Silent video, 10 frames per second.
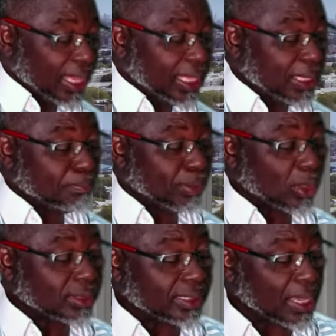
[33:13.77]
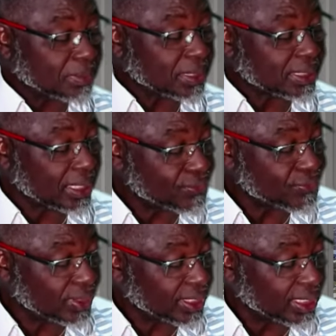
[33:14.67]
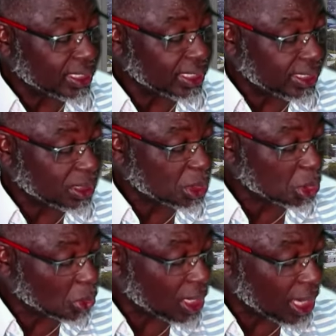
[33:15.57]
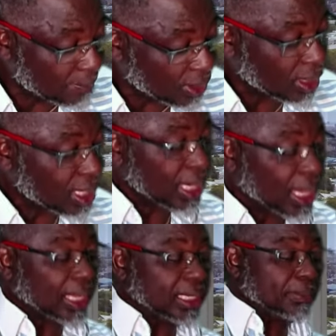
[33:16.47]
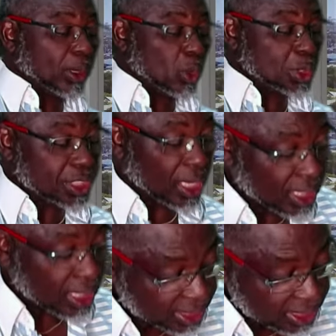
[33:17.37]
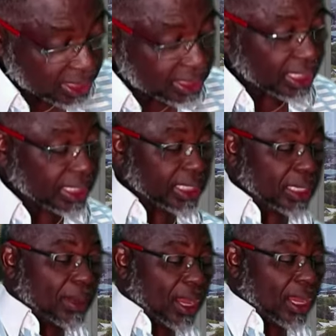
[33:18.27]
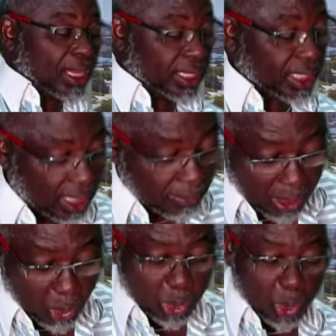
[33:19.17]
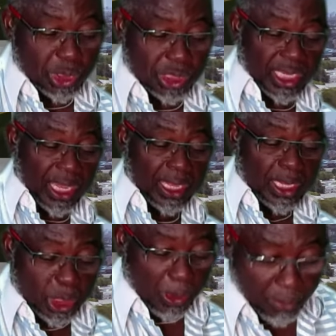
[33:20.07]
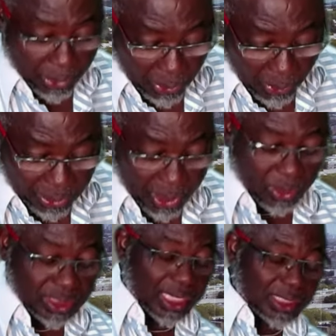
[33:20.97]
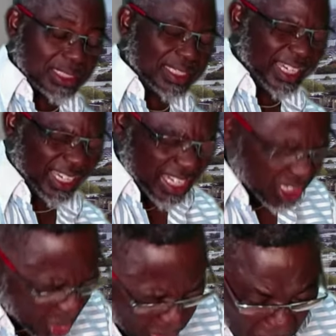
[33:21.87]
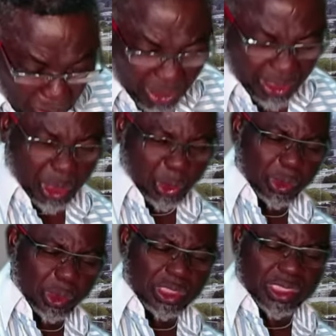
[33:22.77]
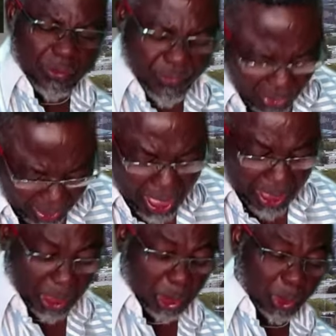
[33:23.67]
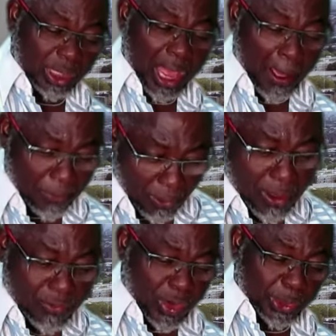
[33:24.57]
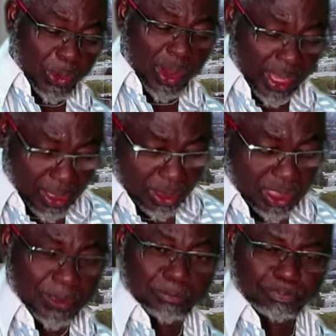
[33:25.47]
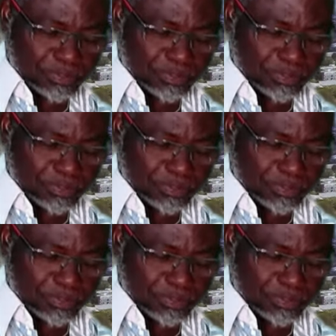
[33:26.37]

He brought them safely into harbor. Alebarosha, Hirikedeba, Hilabaronozia. Somebody on the altar today, God is bringing you in safely into the harbor for your health.